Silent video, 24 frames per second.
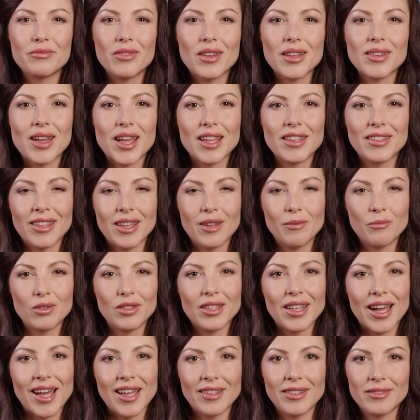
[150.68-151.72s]
About
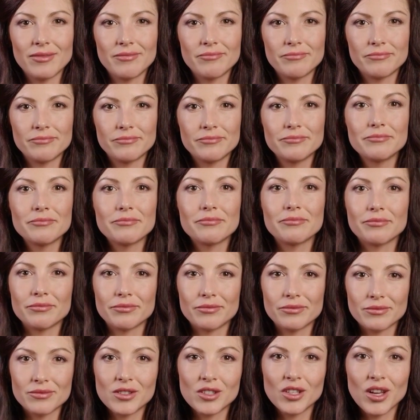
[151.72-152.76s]
NEPARTAK.
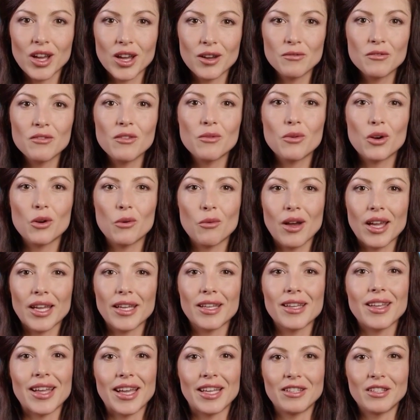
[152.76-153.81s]
Shop from a great
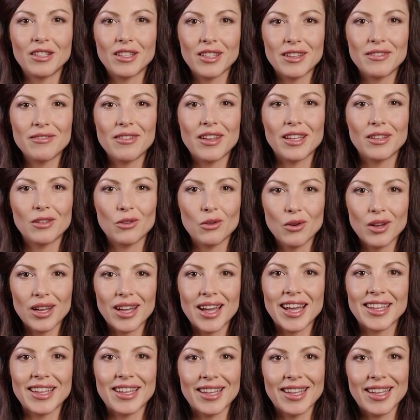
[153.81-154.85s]
collection of indoor
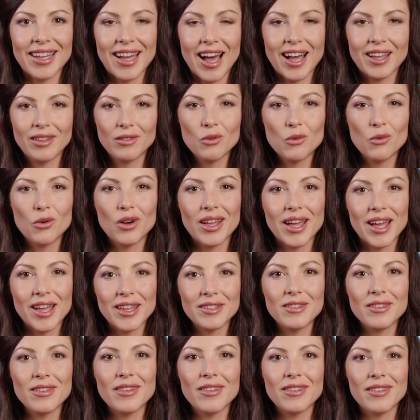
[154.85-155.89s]
lighting and outdoor
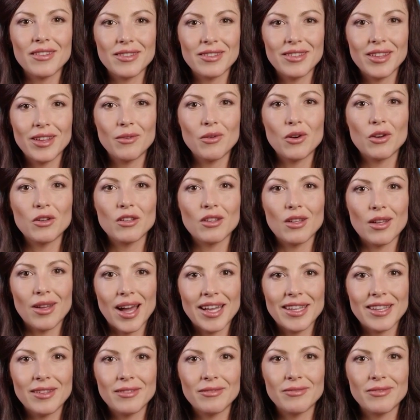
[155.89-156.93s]
light, commercial
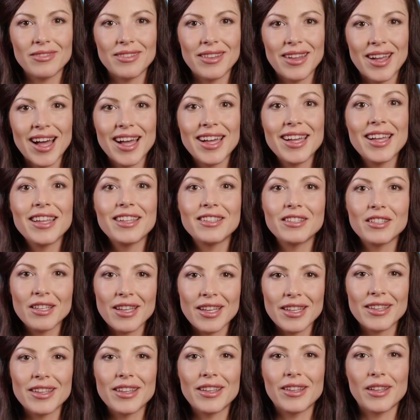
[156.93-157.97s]
lighting, at h
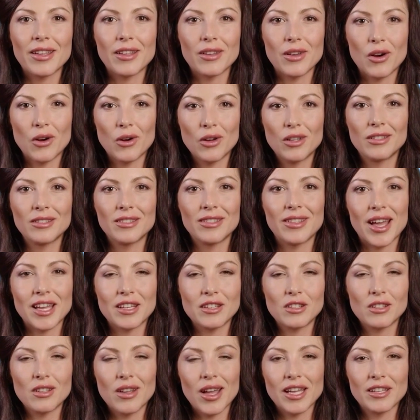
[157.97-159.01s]
t t p colon
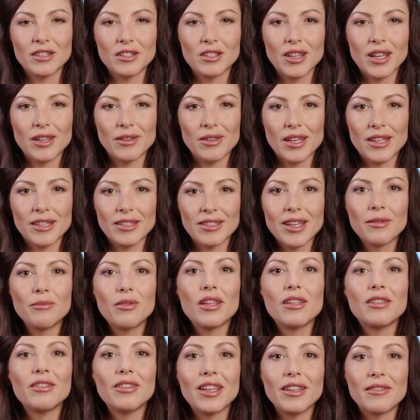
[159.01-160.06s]
slash slash w
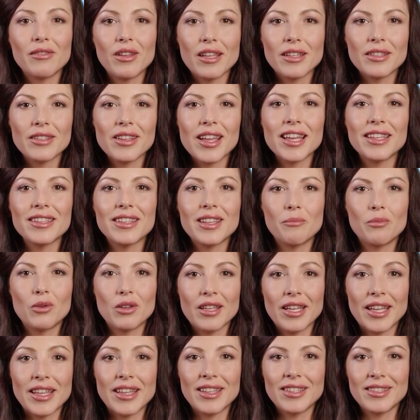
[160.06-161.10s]
w w dot
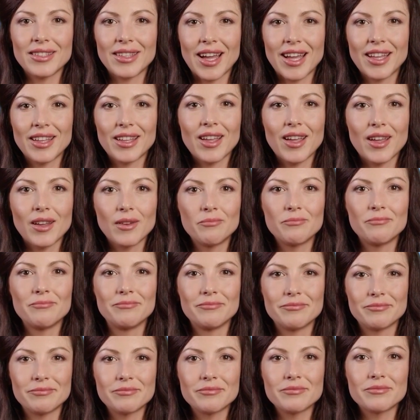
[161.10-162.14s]
nepartaking dot
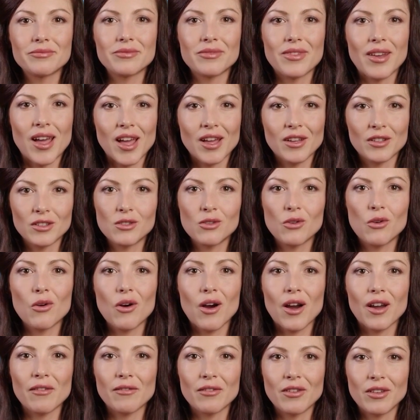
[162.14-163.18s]
com. Our
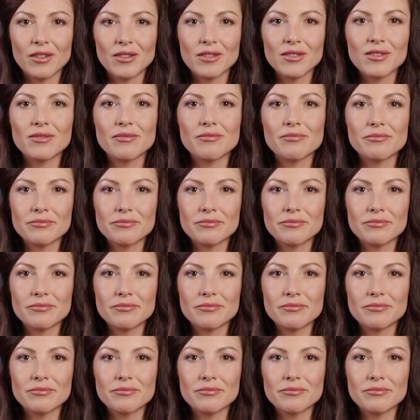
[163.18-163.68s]
store offers